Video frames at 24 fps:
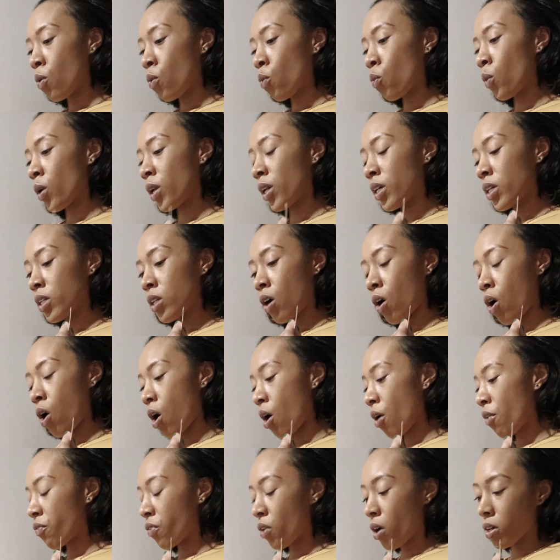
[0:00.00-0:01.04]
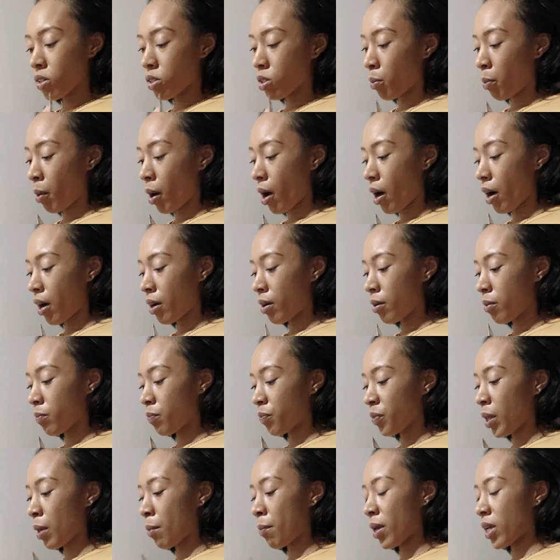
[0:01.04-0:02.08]
when it all falls apart,
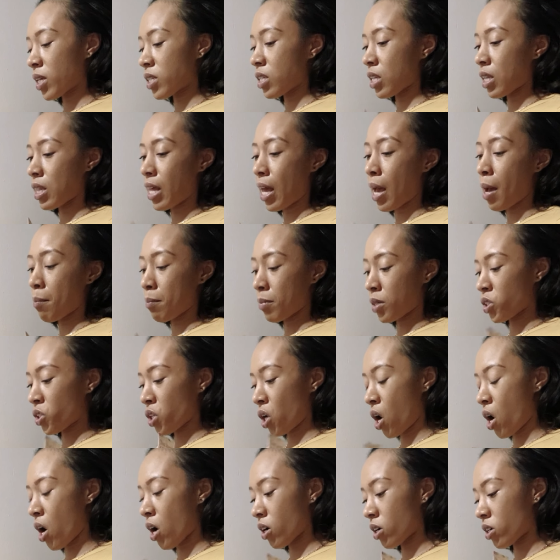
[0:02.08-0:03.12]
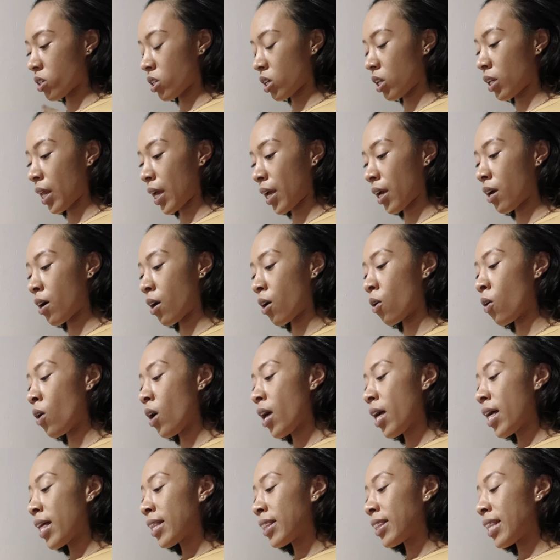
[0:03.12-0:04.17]
it makes it that much harder to let go.
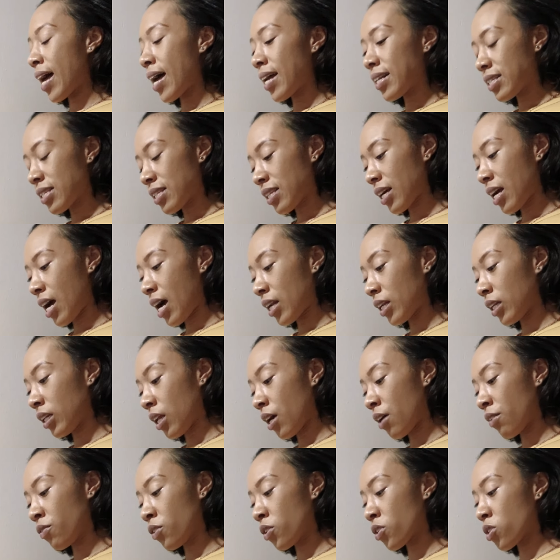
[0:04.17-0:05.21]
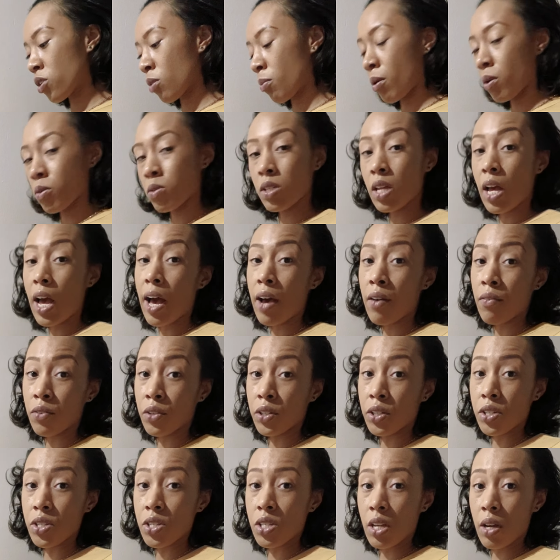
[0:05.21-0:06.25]
That's the kind of love you're supposed to have for
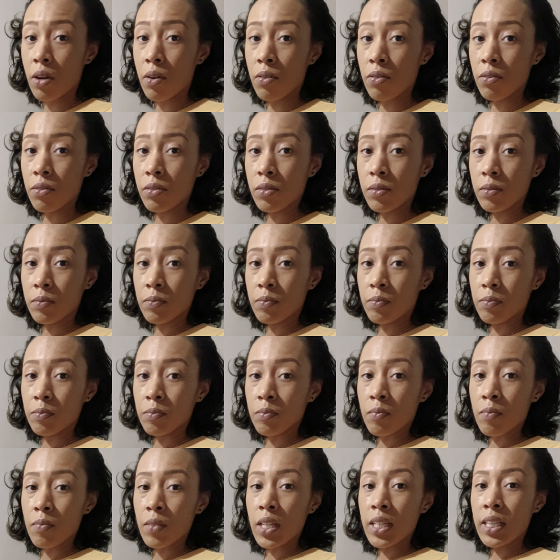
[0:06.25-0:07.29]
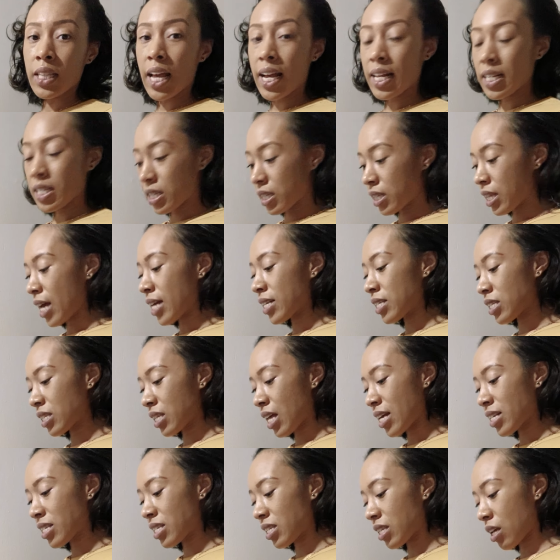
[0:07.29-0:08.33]
yourself. That's
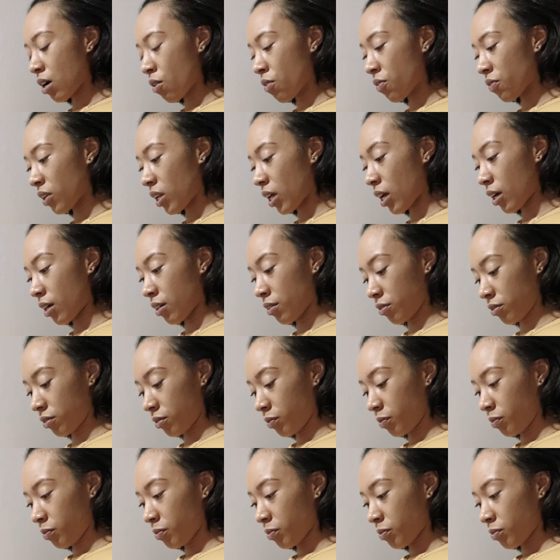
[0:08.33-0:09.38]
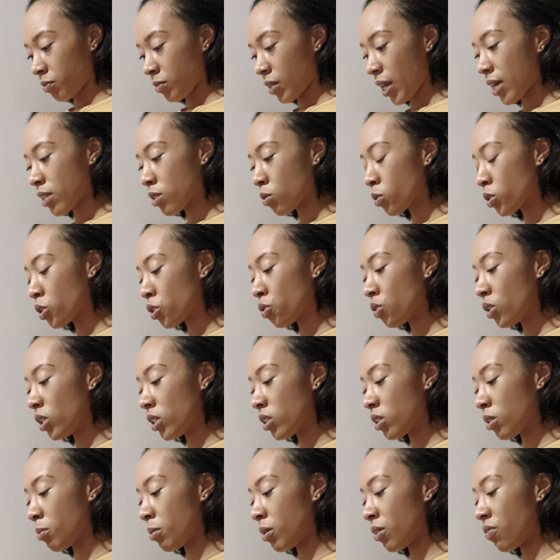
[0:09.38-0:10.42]
that self-love. That's what you need
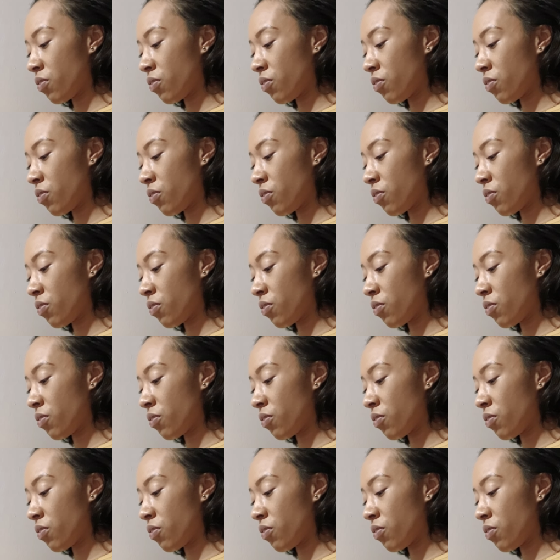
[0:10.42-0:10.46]
to be